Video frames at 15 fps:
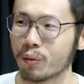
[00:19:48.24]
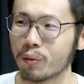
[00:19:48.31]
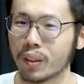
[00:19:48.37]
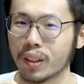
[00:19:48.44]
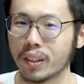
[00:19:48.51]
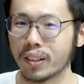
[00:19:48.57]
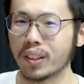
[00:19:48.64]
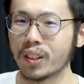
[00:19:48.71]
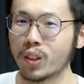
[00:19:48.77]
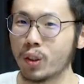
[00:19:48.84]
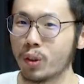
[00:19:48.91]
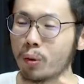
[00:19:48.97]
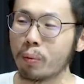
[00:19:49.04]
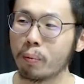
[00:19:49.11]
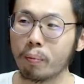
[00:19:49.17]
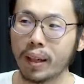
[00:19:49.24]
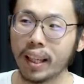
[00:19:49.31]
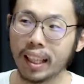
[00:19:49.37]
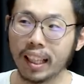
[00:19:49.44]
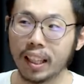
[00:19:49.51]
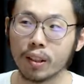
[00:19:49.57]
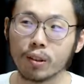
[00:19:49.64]
because it's you
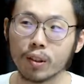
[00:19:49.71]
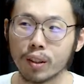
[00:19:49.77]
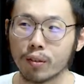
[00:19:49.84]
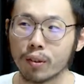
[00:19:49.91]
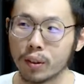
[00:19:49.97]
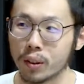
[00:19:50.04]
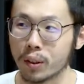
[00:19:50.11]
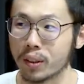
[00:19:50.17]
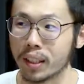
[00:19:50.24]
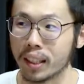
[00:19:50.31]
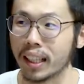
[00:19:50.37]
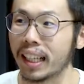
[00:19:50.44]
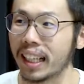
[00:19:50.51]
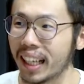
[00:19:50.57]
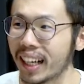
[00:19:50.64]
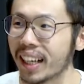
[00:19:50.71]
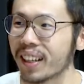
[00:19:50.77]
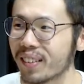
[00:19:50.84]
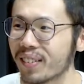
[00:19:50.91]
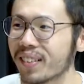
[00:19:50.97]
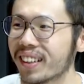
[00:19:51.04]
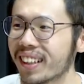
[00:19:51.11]
mainly use it for your daily
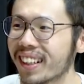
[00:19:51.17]
life.